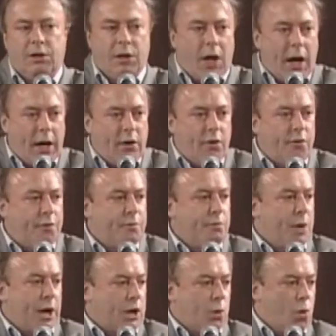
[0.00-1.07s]
Died of
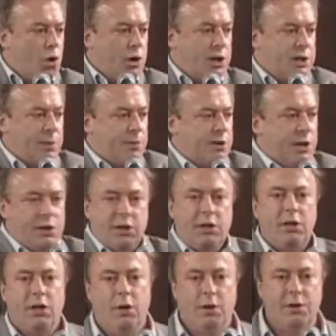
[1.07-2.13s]
microorganisms they
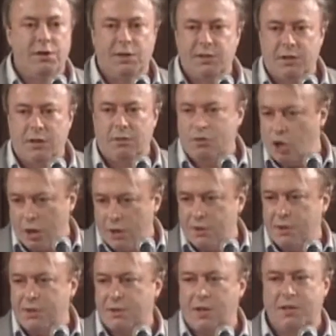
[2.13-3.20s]
didn't know existed.
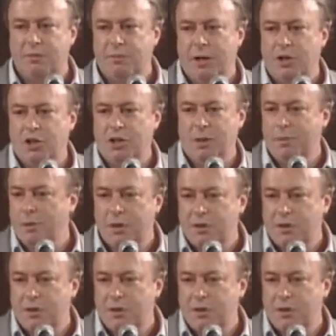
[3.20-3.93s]
Genesis doesn't mention them